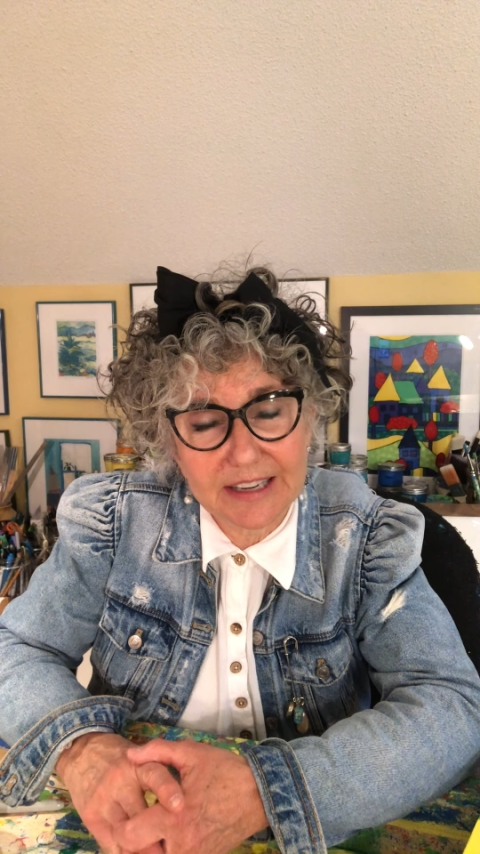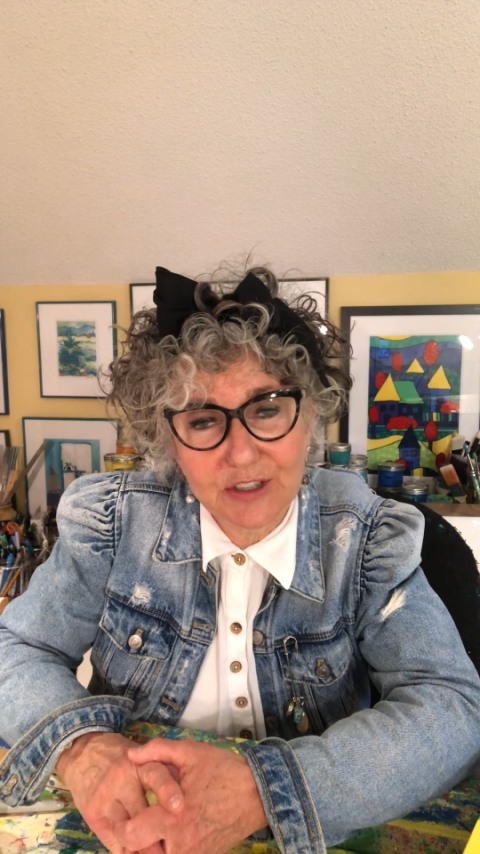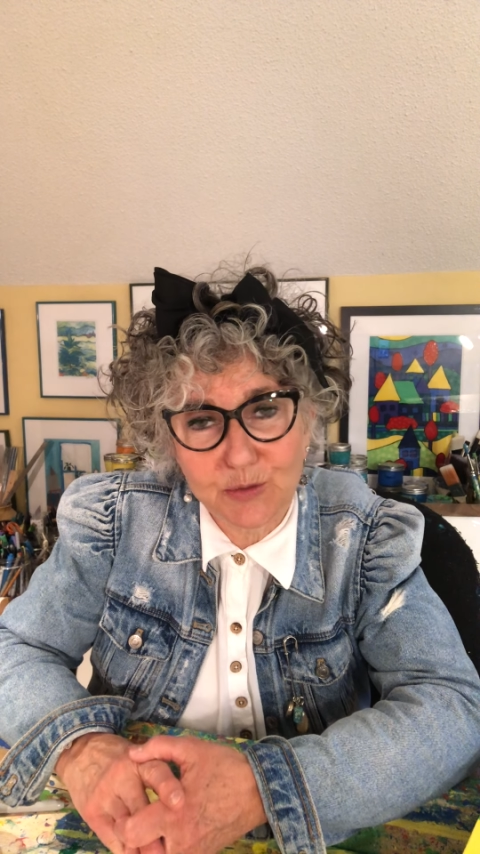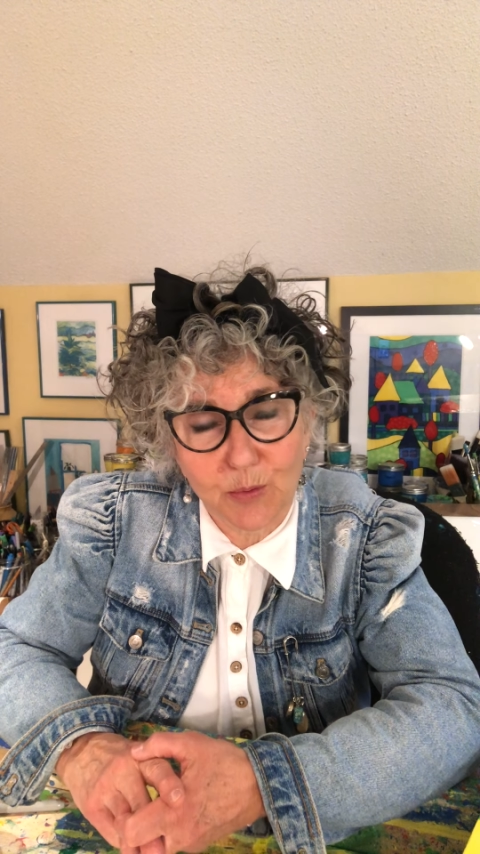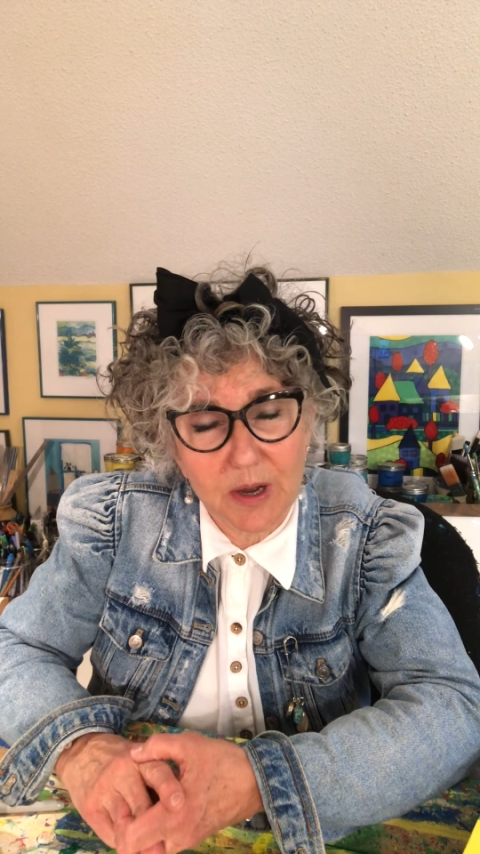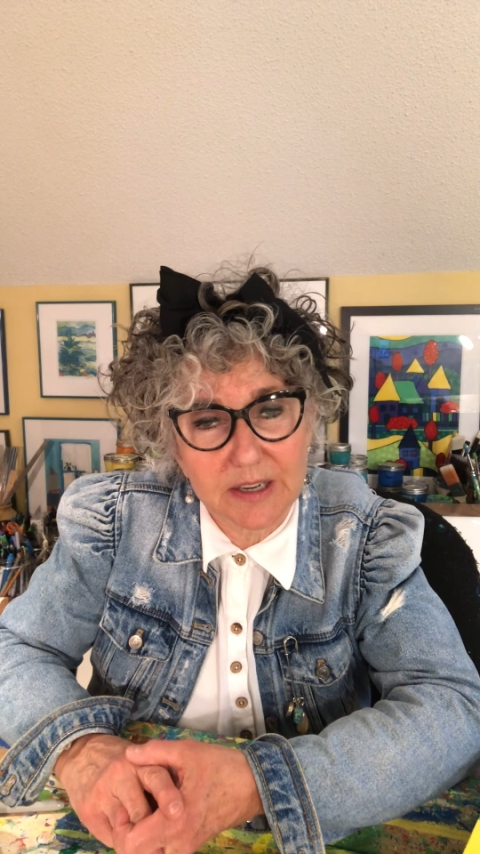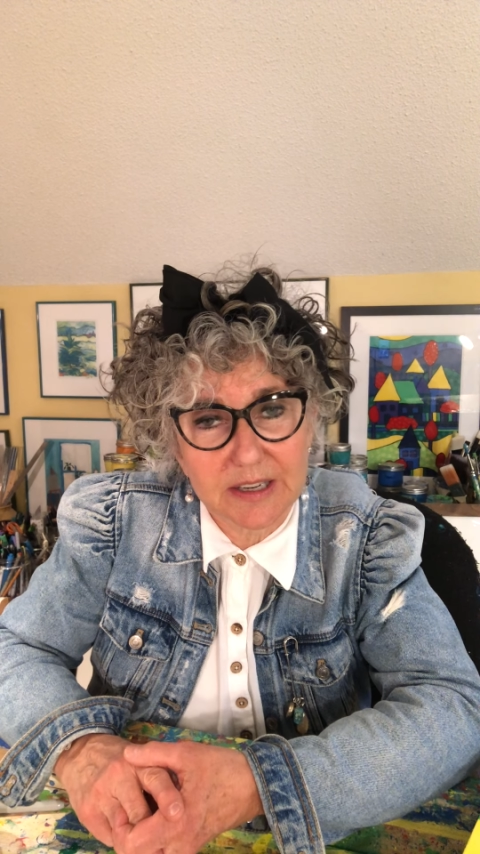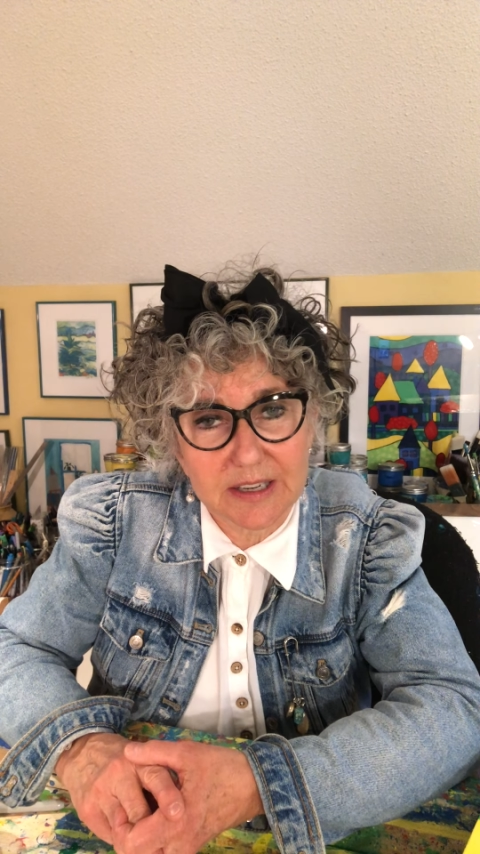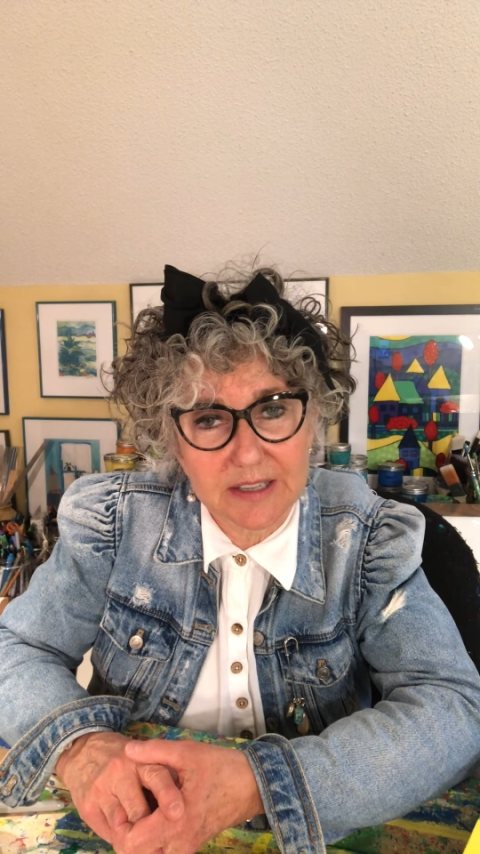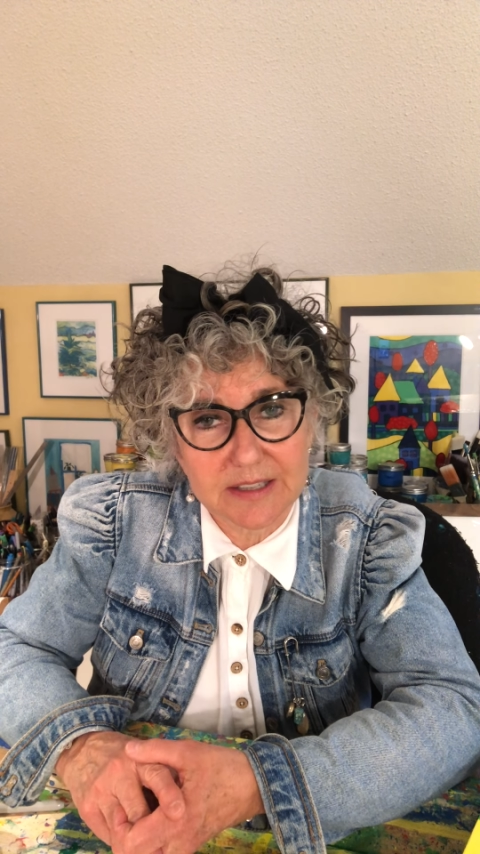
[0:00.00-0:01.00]
each one
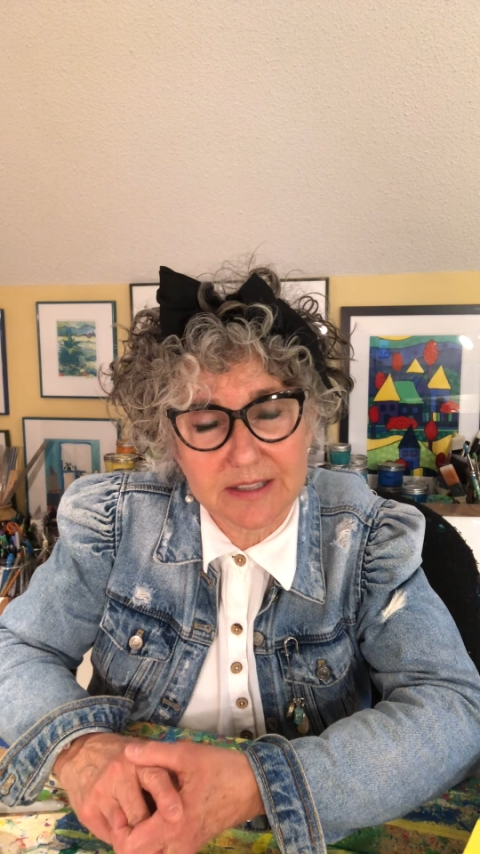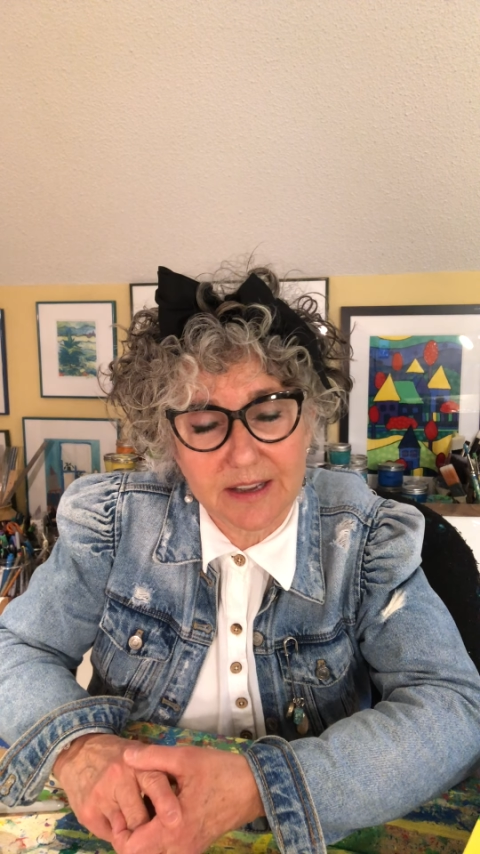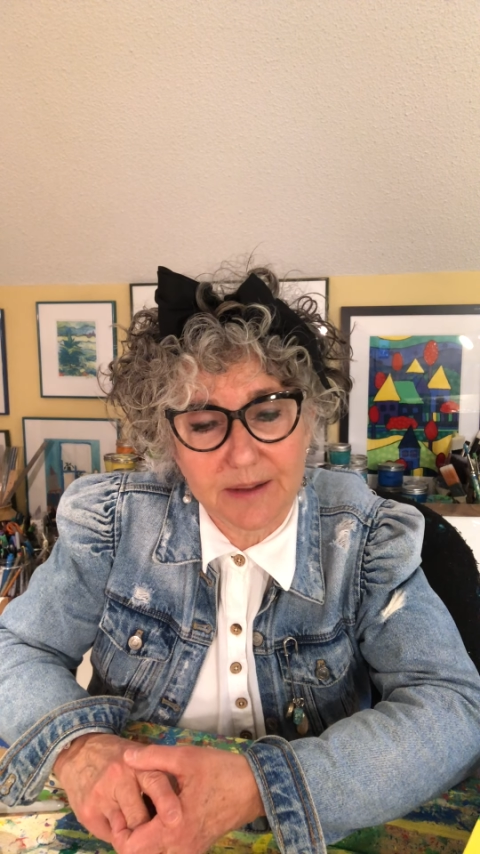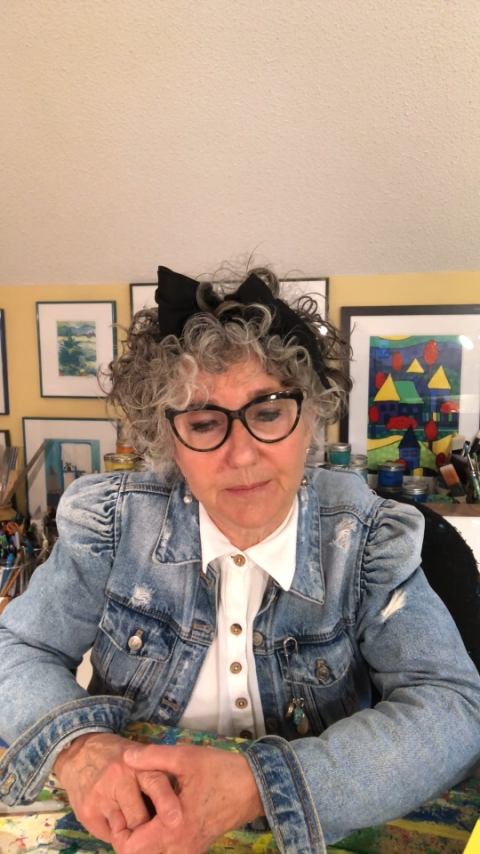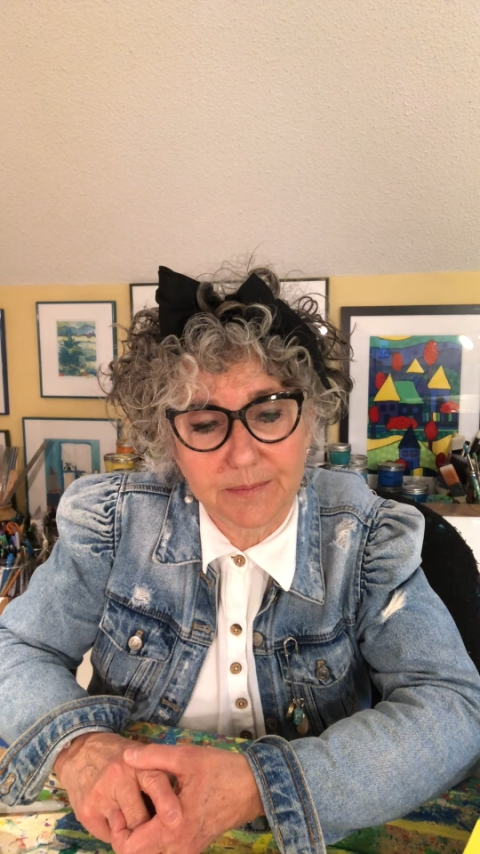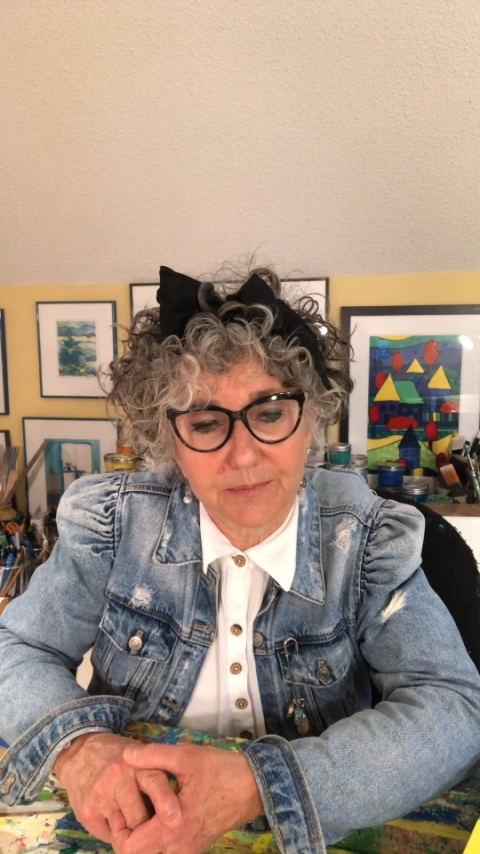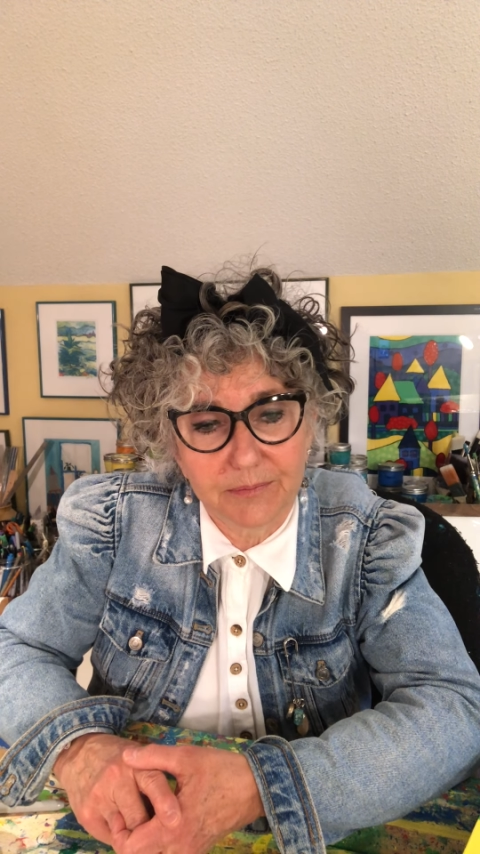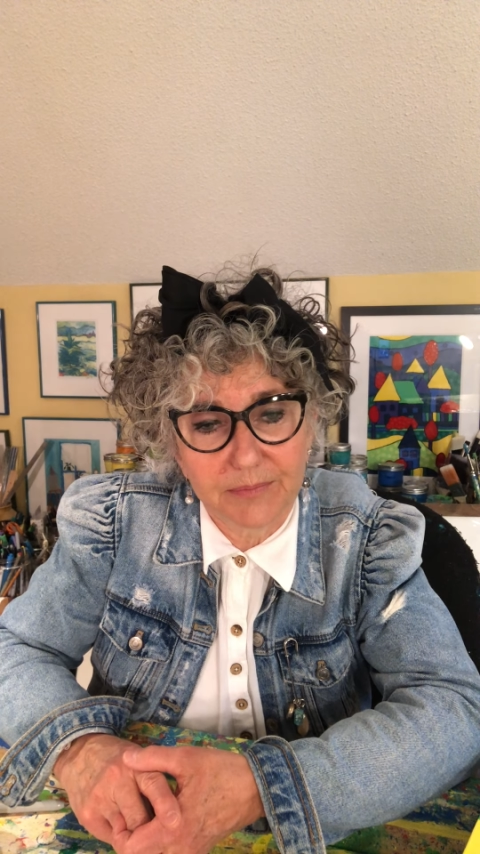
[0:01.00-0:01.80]
is um,